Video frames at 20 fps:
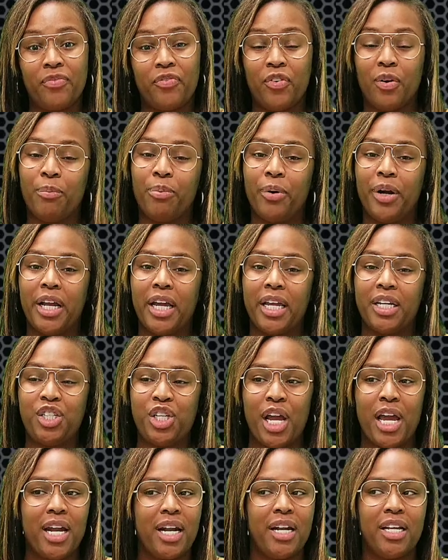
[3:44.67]
for bringing
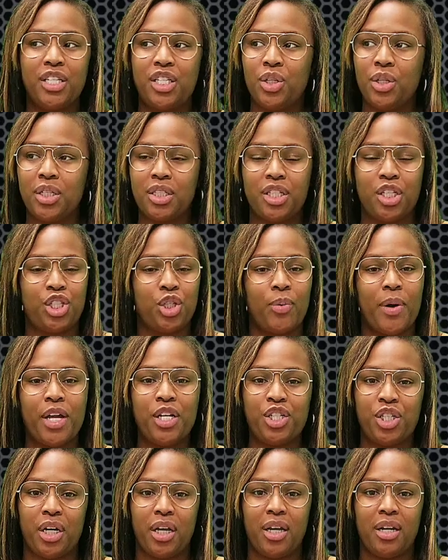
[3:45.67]
Channing into a
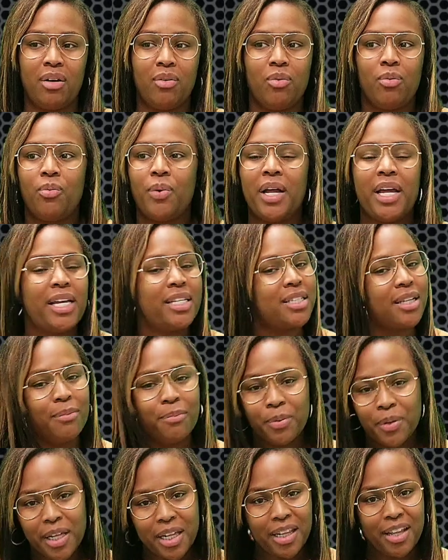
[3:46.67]
situation where he's
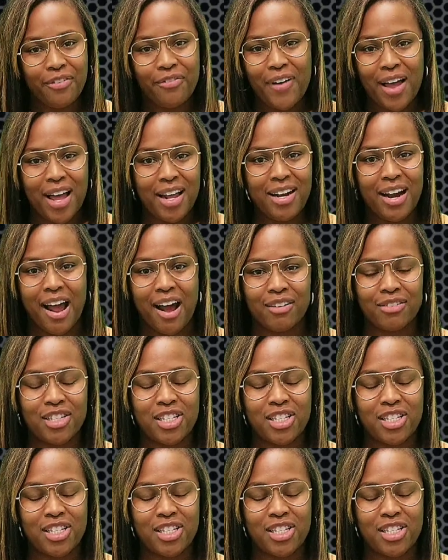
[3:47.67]
completely fine now.